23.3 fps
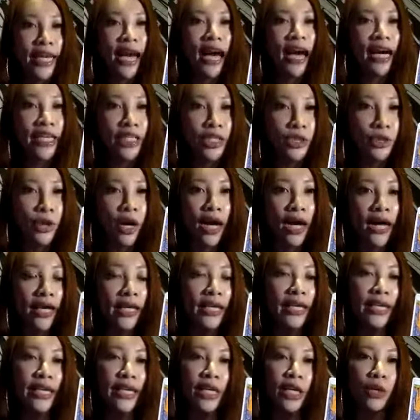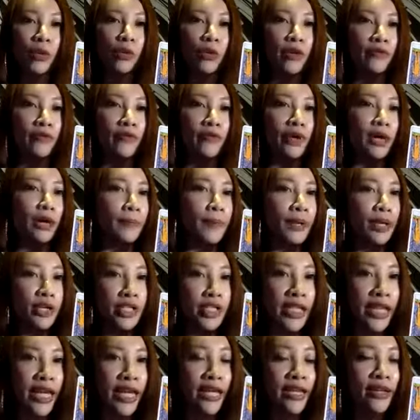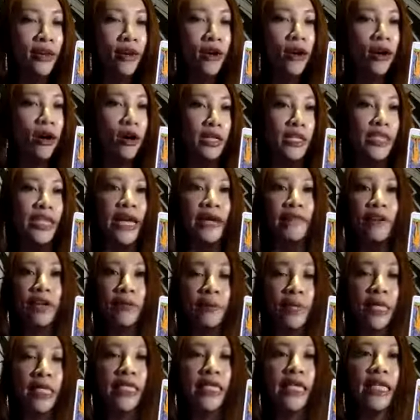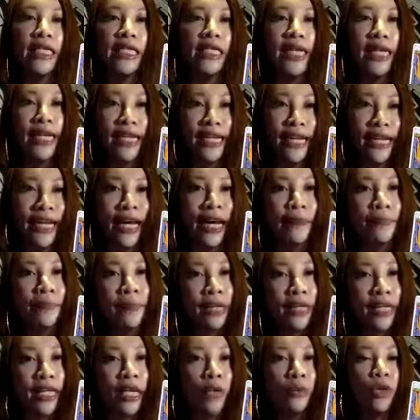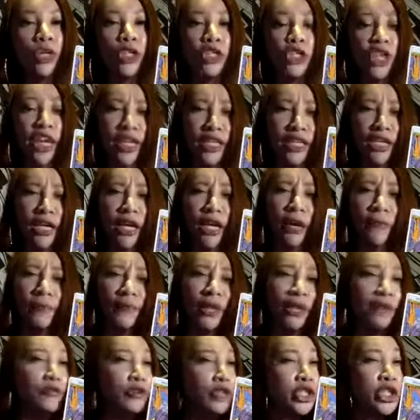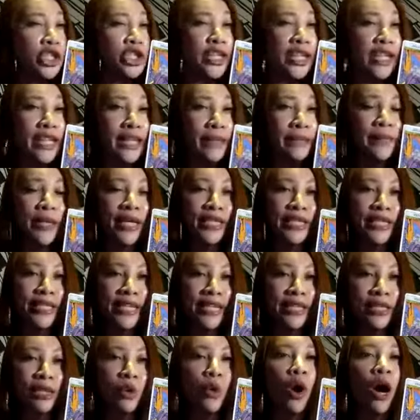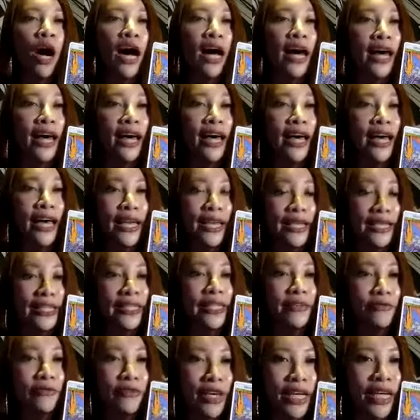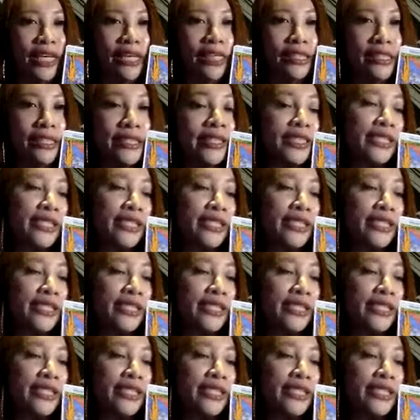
eye to eye either with a person or several persons in the company, which um, unfortunately makes it quite difficult.